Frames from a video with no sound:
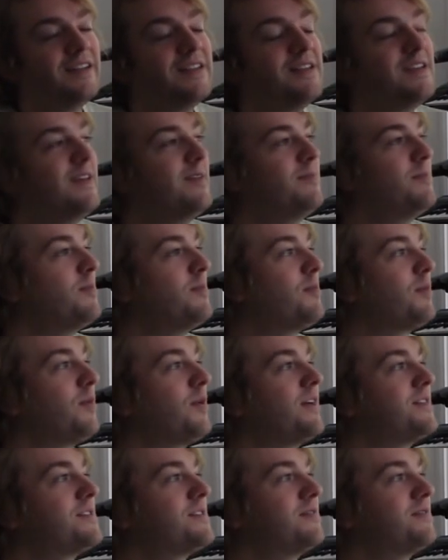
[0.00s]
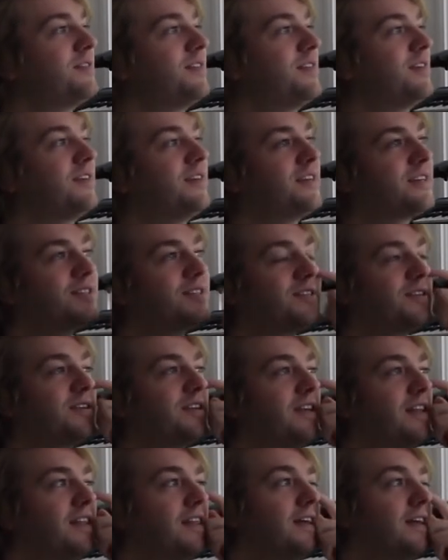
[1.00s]
deep, impressive lyrics or
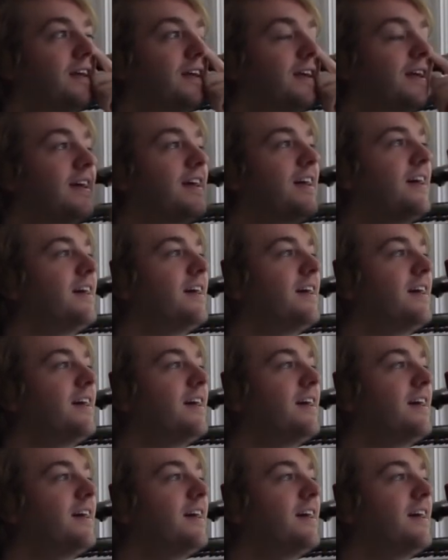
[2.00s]
anything.